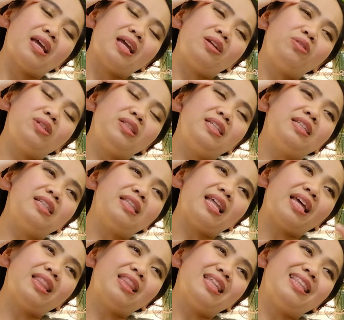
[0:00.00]
and really
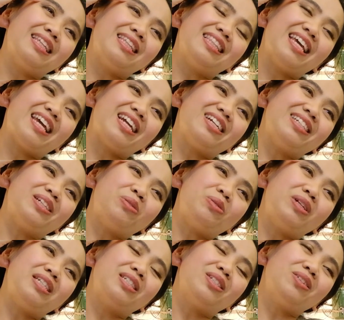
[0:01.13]
lengthening the area
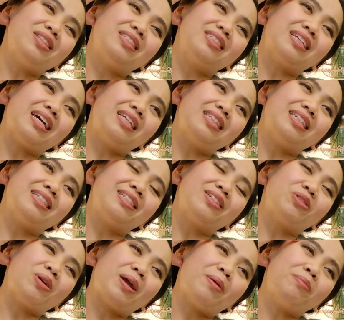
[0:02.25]
where it's so tight and
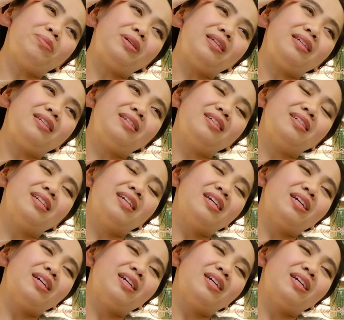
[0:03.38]
cramping